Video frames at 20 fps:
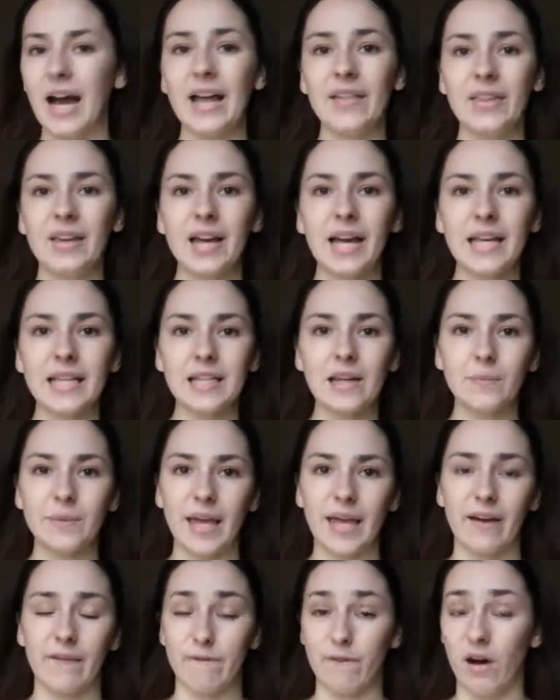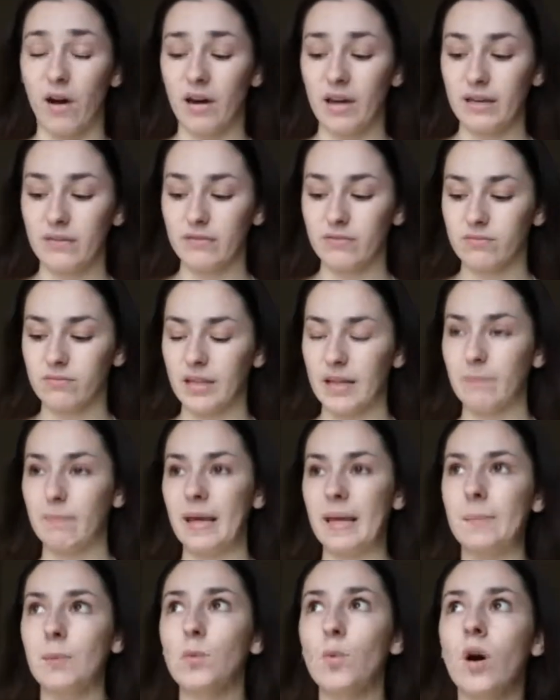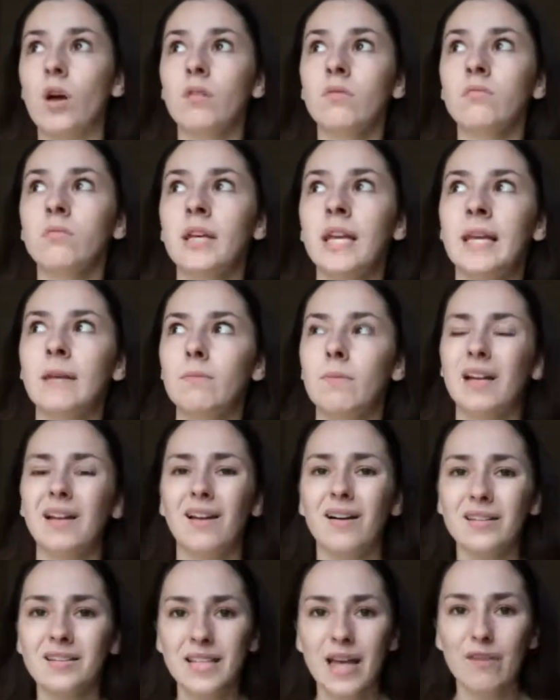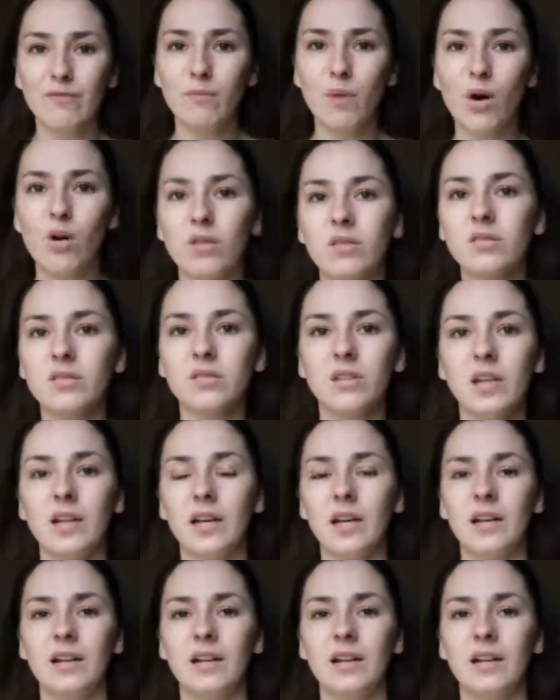I ended up getting a 5 in paper 1 in my last set of mocks.